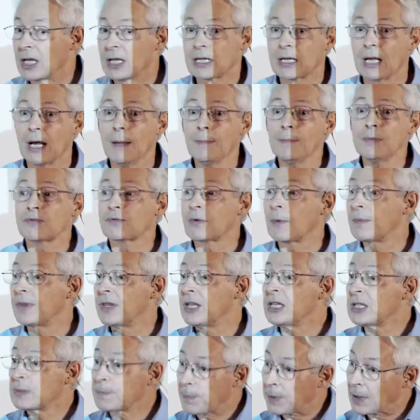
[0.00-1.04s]
it comes from
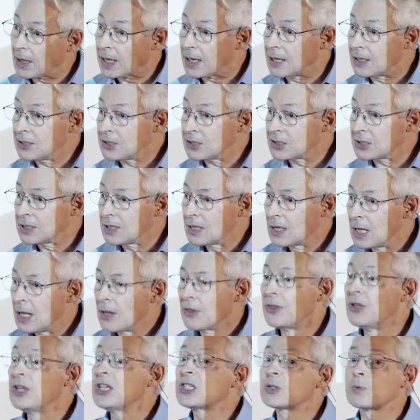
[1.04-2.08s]
this place.
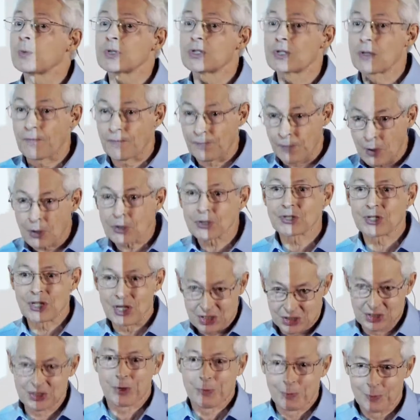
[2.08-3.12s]
This was the first
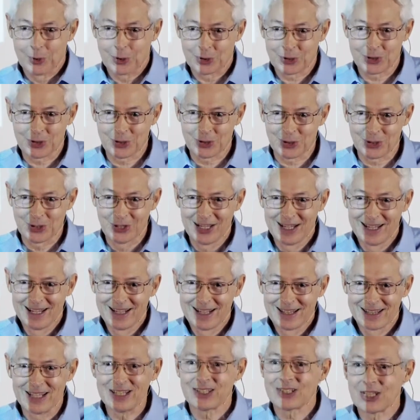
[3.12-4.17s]
isthmus.
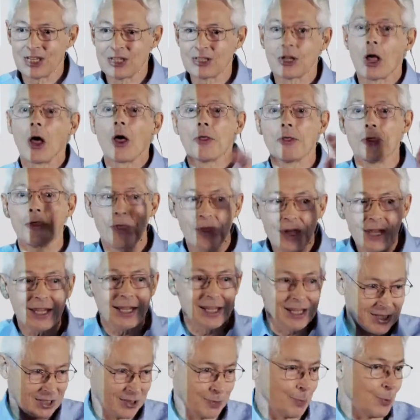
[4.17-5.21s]
This is the
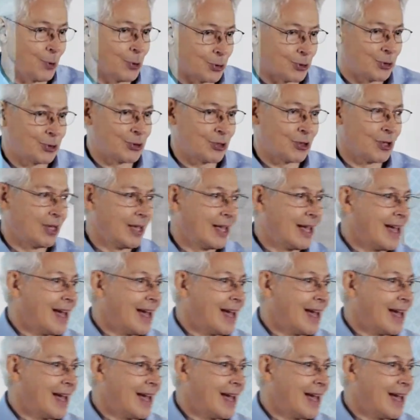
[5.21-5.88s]
isthmus.